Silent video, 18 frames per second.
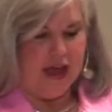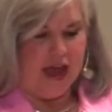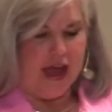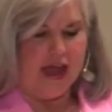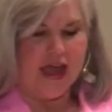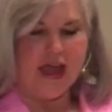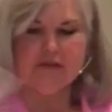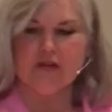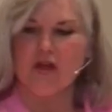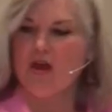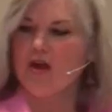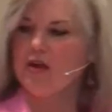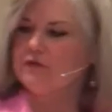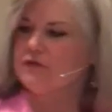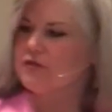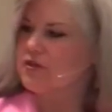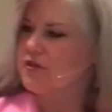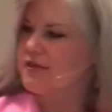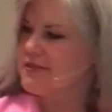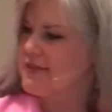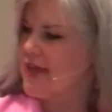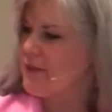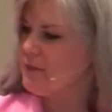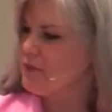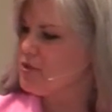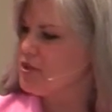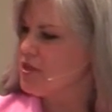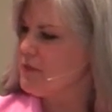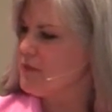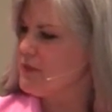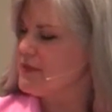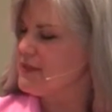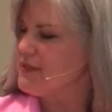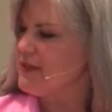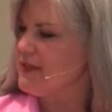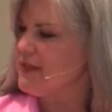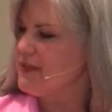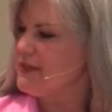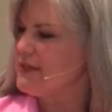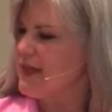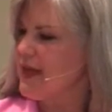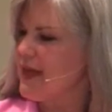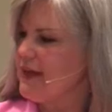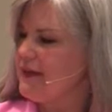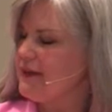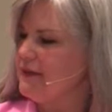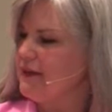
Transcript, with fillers: I have a heart for discipleship, as Nikki said,